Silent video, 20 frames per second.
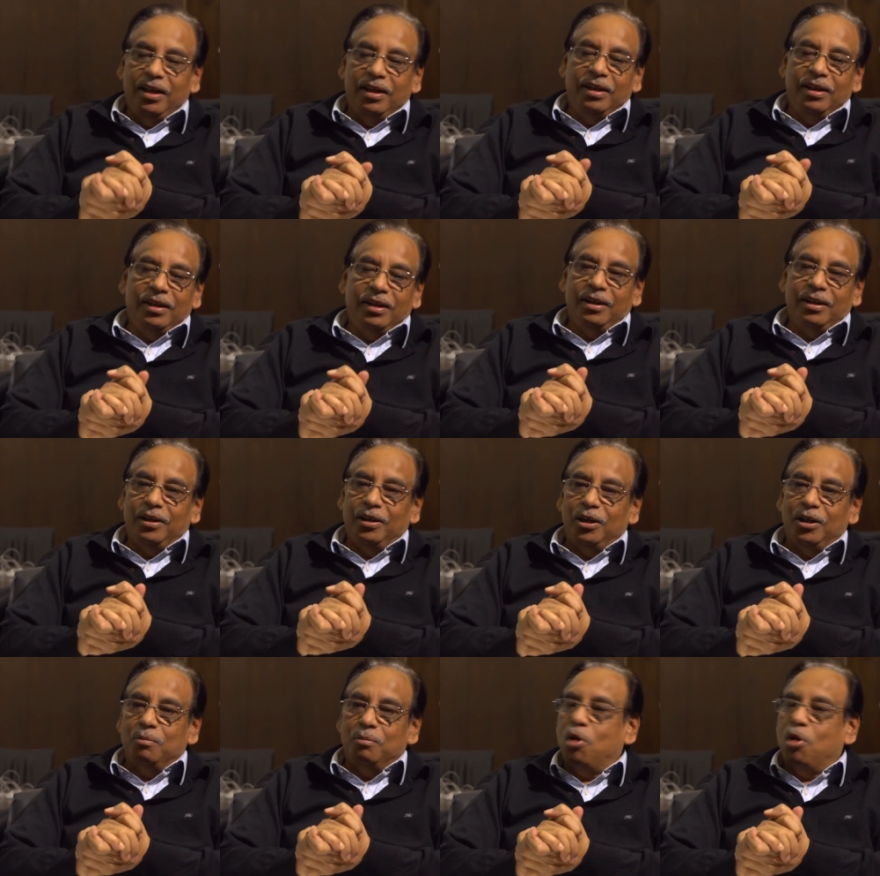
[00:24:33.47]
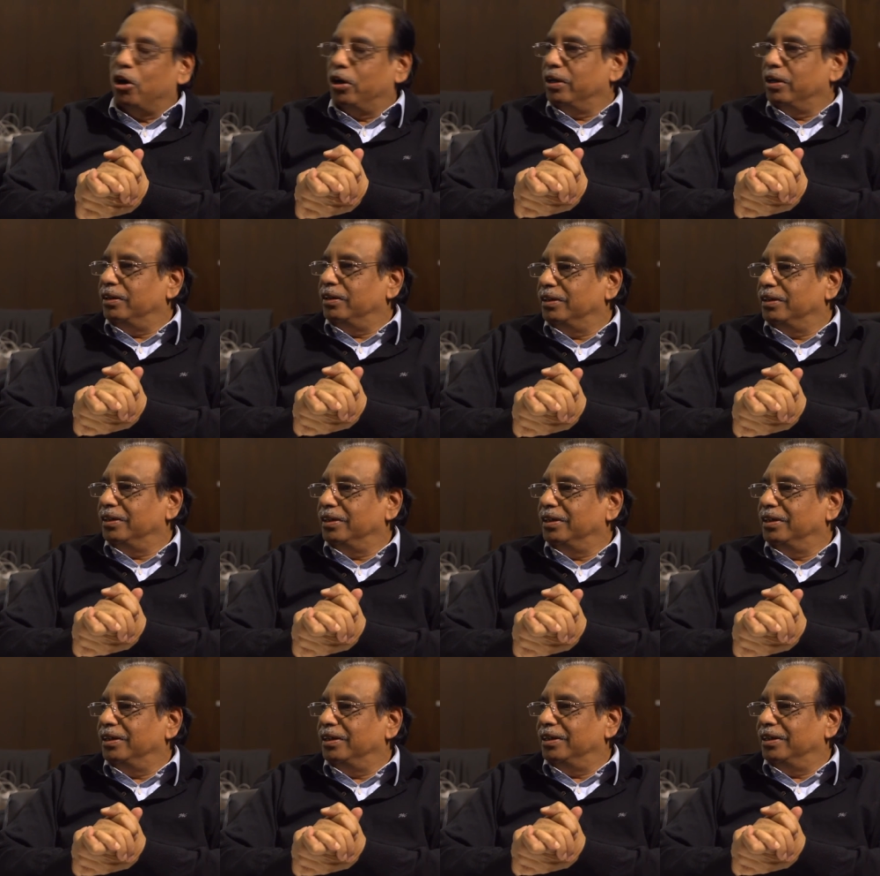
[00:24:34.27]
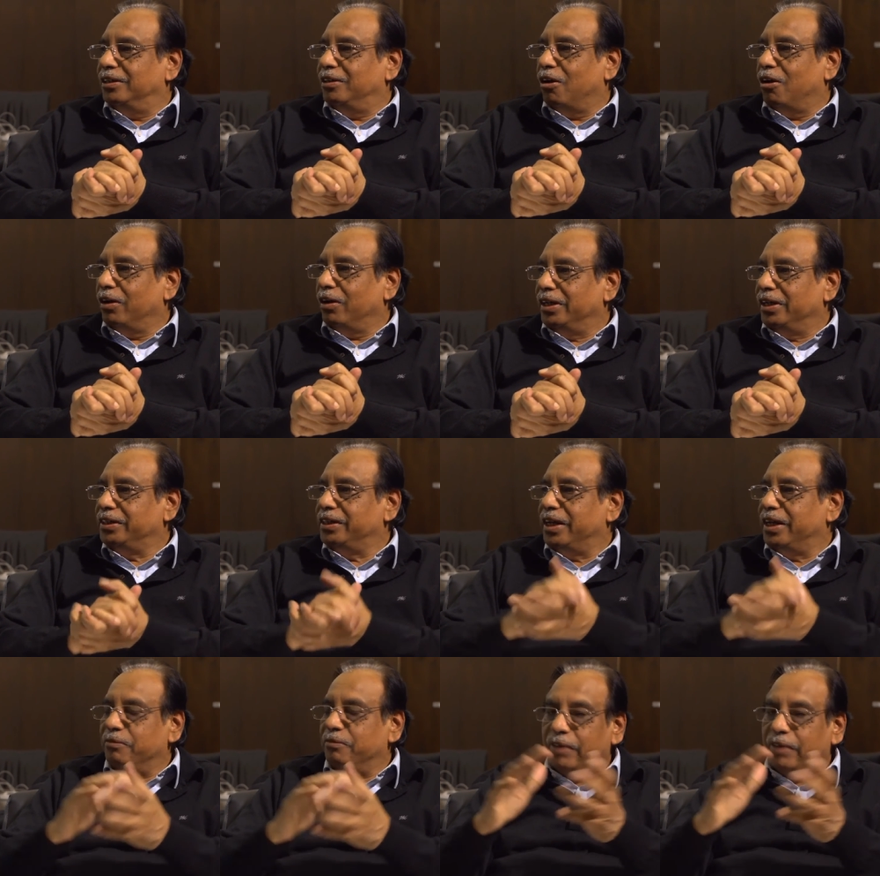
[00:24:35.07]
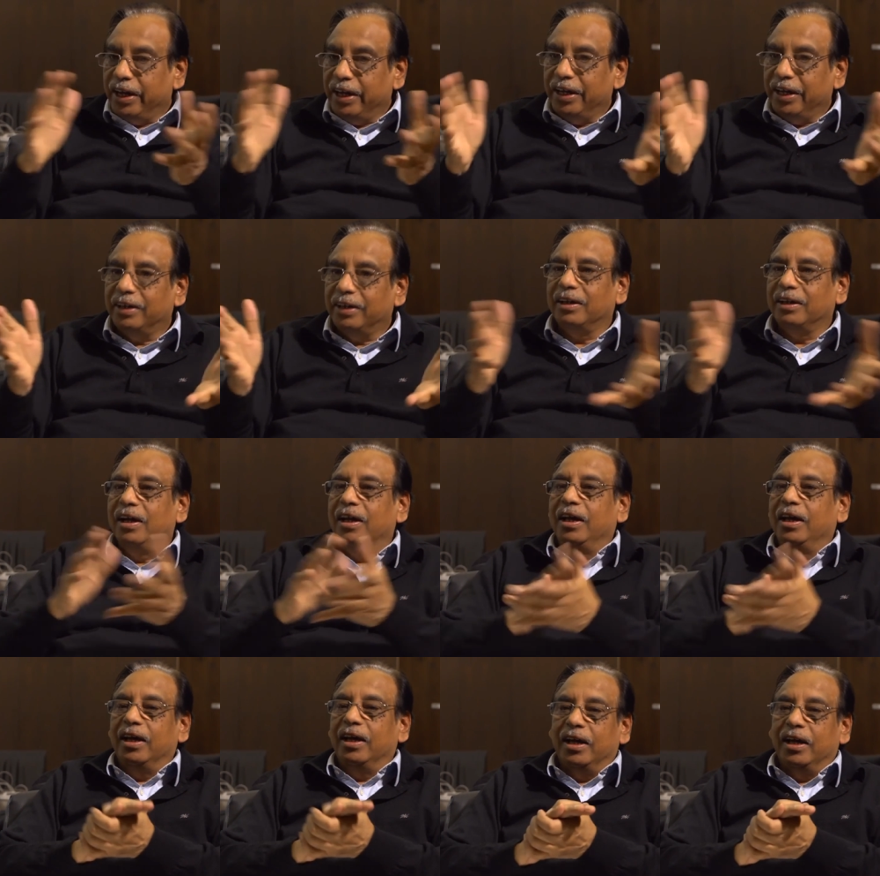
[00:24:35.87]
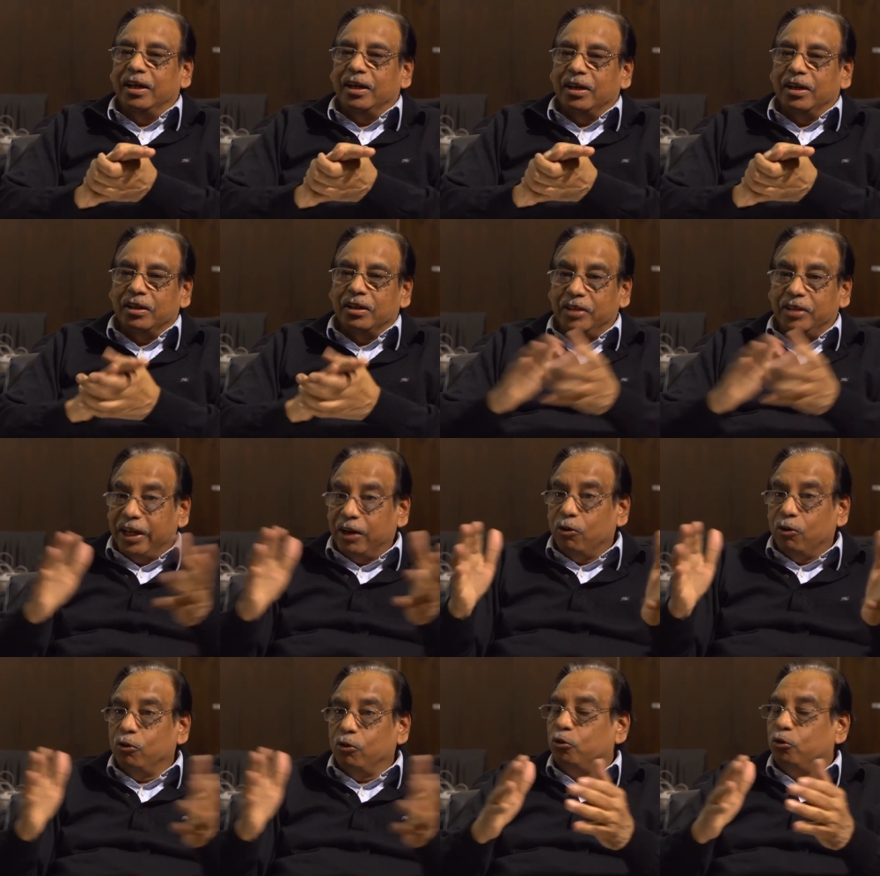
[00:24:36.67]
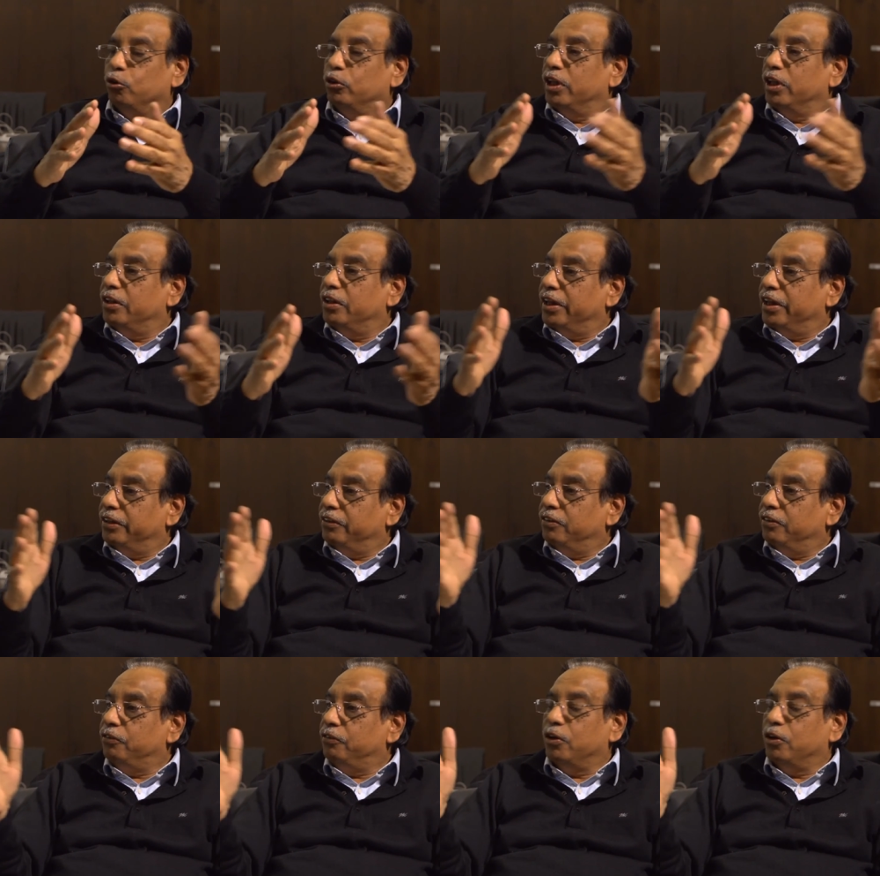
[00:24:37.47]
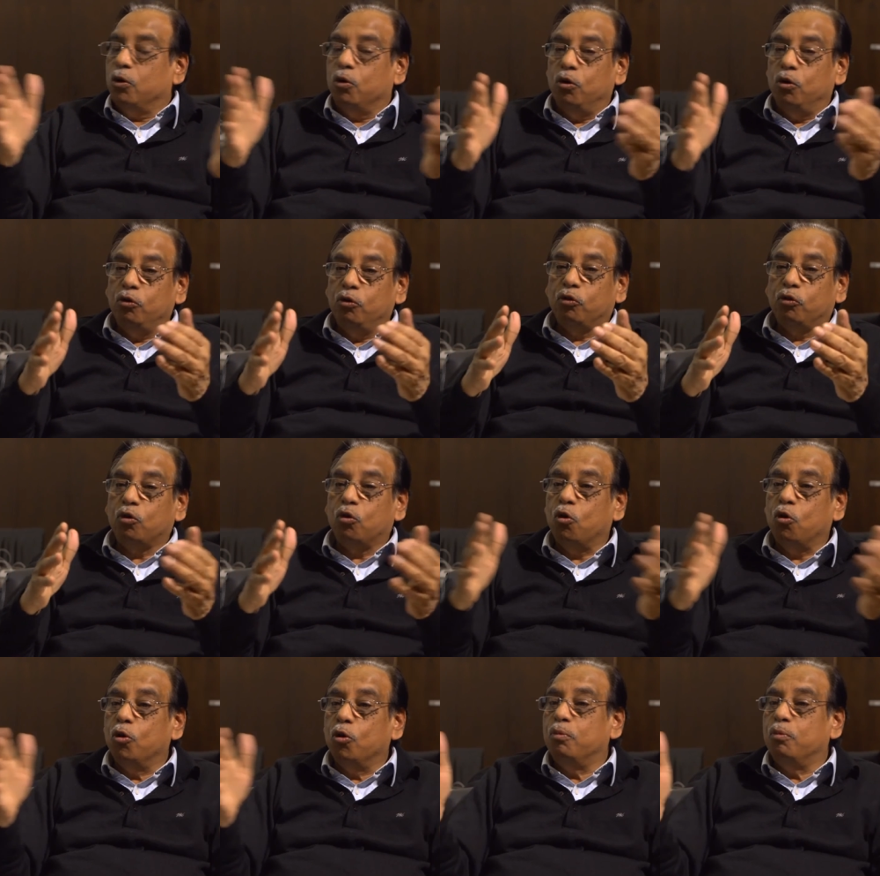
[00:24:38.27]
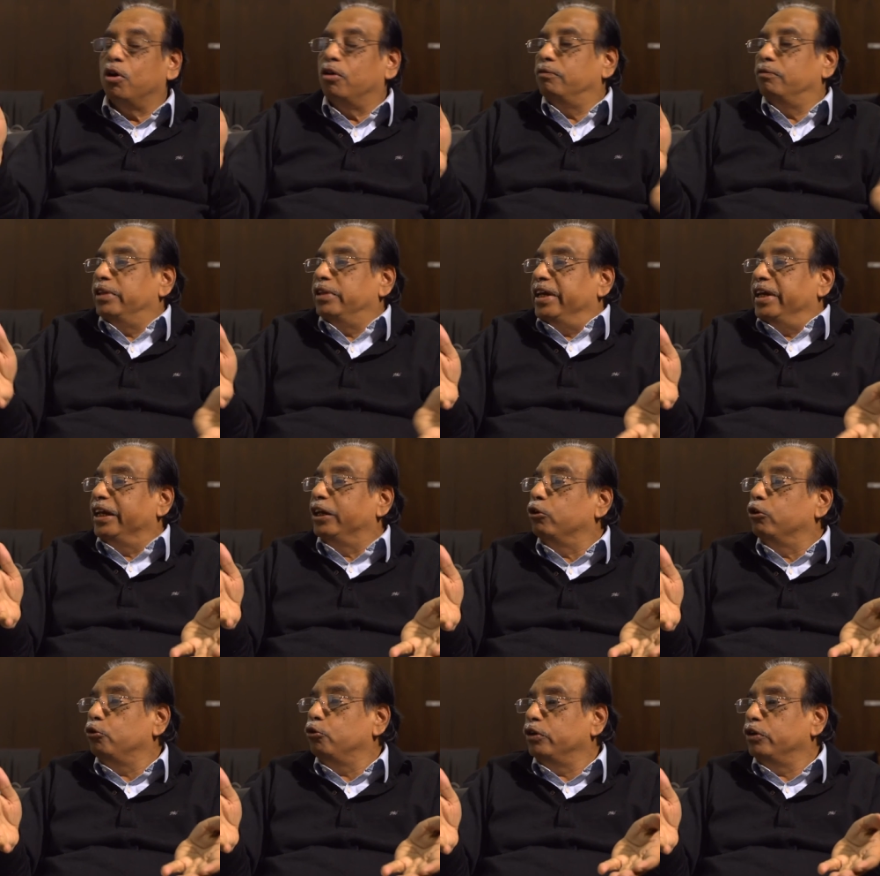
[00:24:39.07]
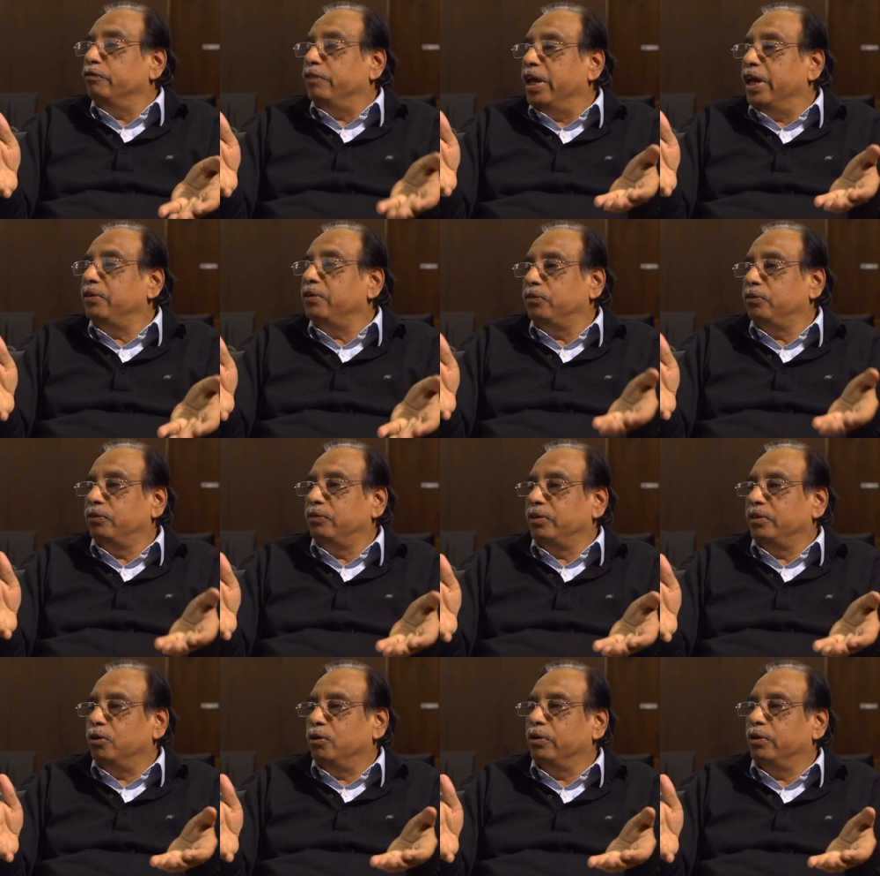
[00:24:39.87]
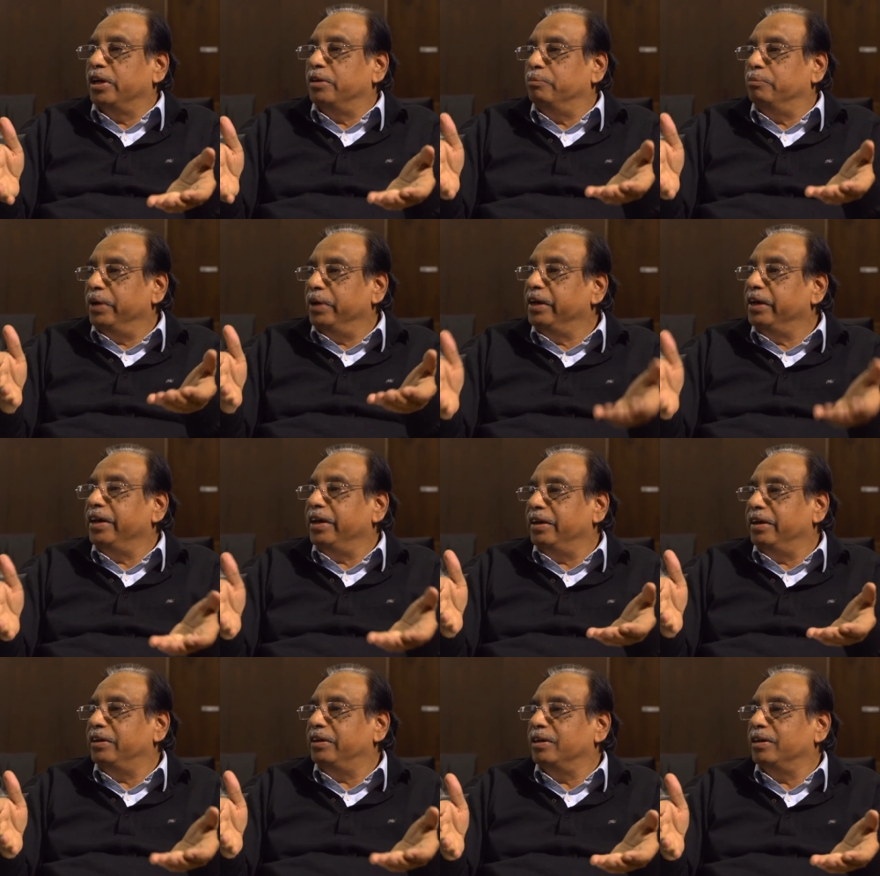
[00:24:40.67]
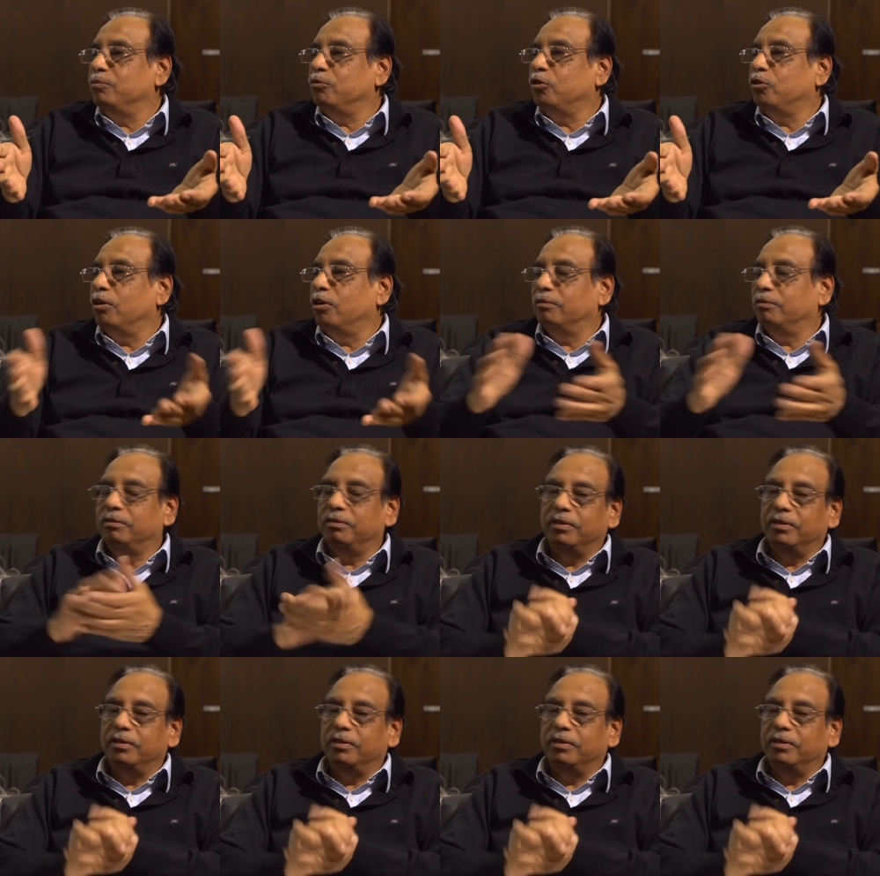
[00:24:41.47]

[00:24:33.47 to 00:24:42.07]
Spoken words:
modern knowledge, and where there also there's a whole scope of the inclusiveness you can build in terms of